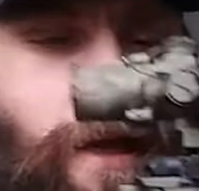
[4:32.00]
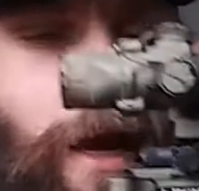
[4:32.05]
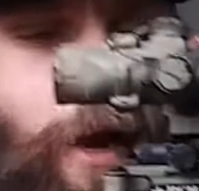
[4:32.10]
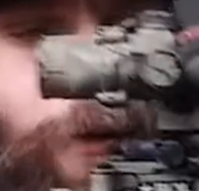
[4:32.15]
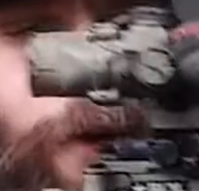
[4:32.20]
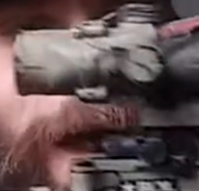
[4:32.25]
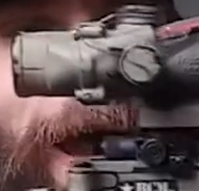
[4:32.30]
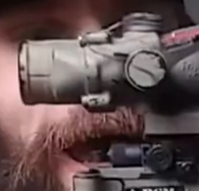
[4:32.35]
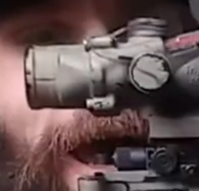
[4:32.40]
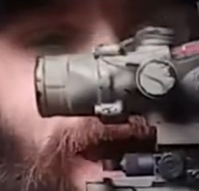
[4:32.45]
I
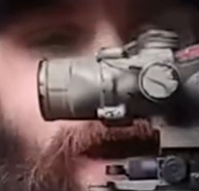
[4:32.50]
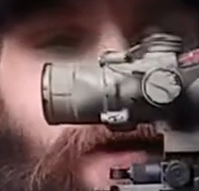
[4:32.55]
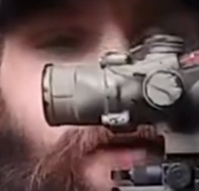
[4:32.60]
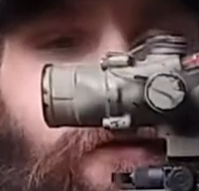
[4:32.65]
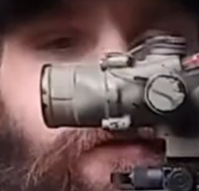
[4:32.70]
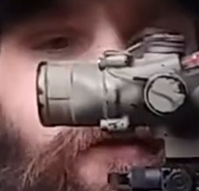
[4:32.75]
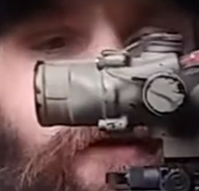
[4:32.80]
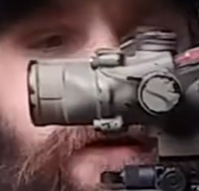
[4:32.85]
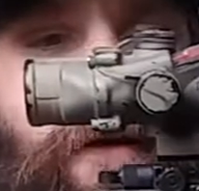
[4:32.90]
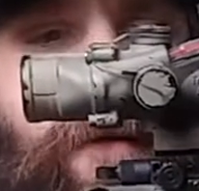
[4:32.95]
would
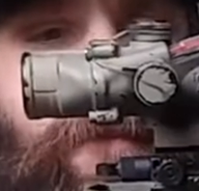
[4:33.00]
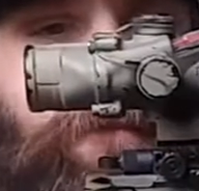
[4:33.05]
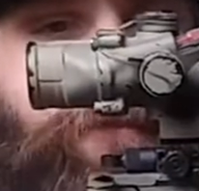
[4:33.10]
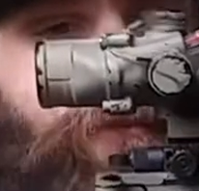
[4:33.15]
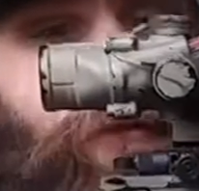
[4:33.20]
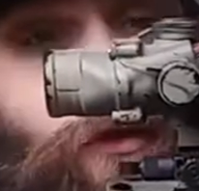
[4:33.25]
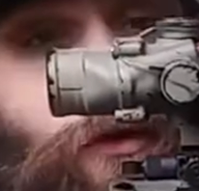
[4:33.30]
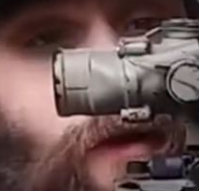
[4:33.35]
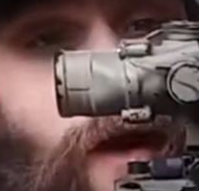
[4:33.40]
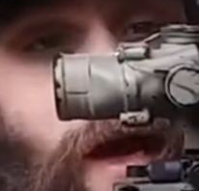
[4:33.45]
have
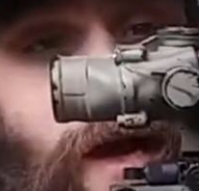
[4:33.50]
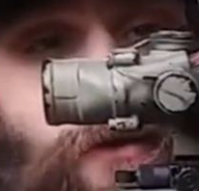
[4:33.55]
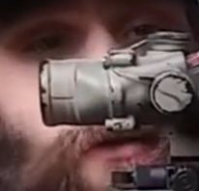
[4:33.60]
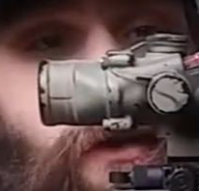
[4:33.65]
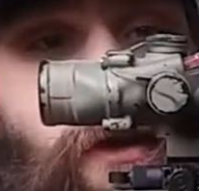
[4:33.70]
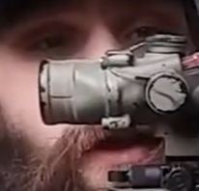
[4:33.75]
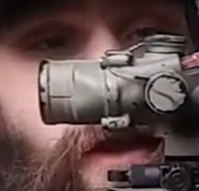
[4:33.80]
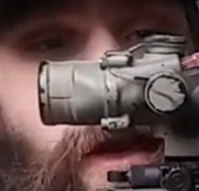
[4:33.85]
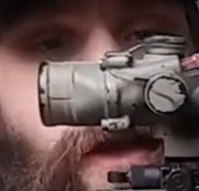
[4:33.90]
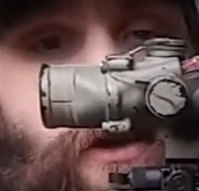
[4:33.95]
or had
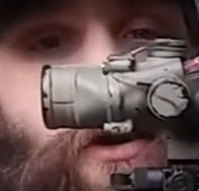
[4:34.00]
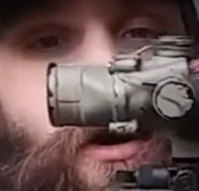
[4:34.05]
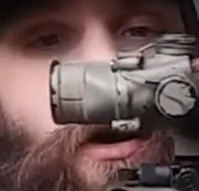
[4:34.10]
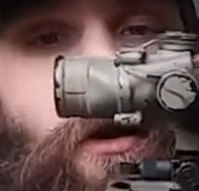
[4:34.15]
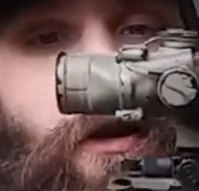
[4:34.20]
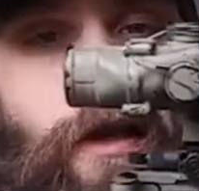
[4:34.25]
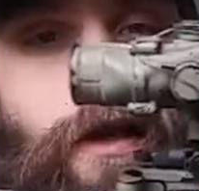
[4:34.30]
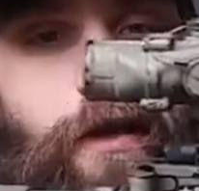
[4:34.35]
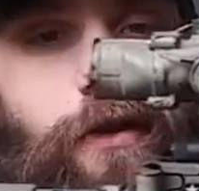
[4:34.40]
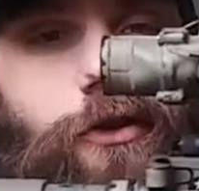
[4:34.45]
with an
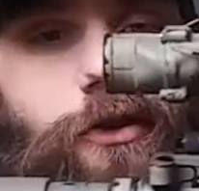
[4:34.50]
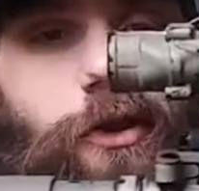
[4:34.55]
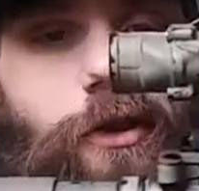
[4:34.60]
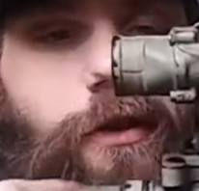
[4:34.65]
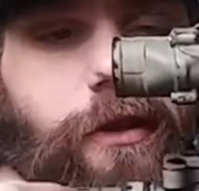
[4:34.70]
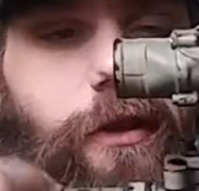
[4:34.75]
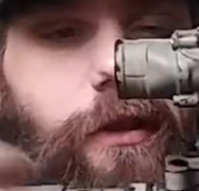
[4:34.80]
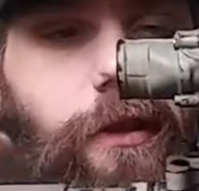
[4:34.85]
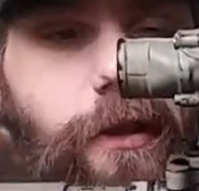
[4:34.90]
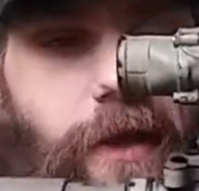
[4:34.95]
ACOG, is
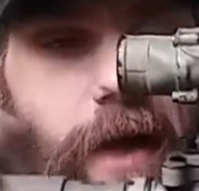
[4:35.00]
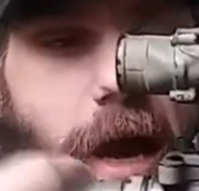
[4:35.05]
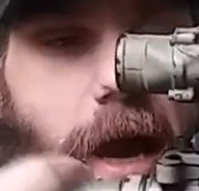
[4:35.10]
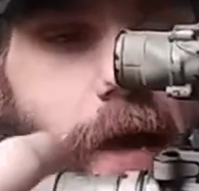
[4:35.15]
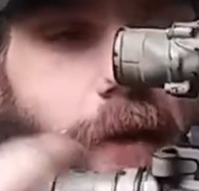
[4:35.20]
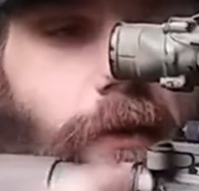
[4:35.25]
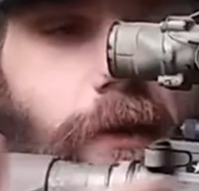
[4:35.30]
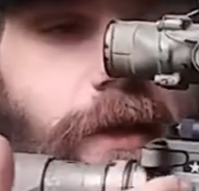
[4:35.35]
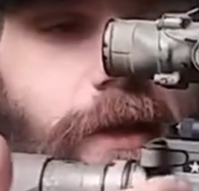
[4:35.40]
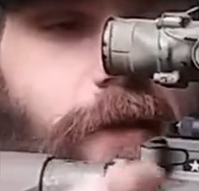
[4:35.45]
just the eye
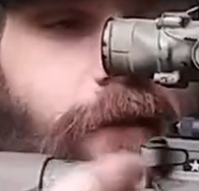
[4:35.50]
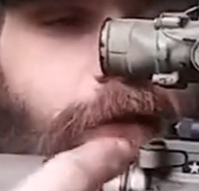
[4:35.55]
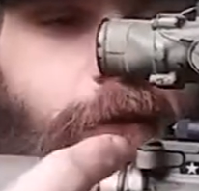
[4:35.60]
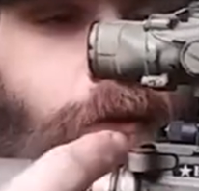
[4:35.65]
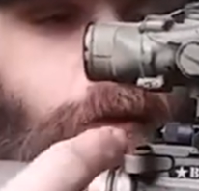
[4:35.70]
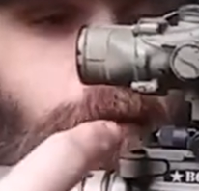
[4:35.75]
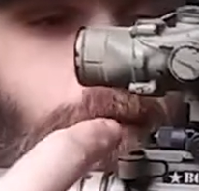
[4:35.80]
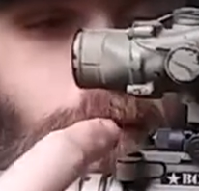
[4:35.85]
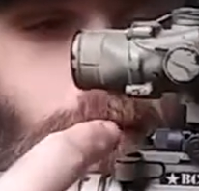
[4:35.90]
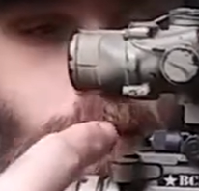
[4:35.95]
relief
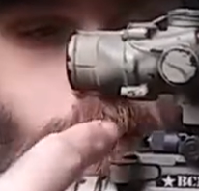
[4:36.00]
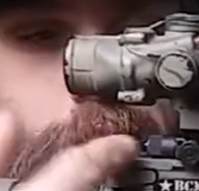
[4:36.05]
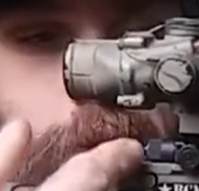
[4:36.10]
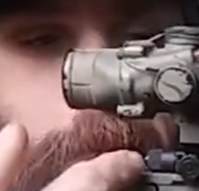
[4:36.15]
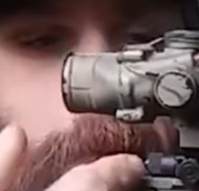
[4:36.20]
with a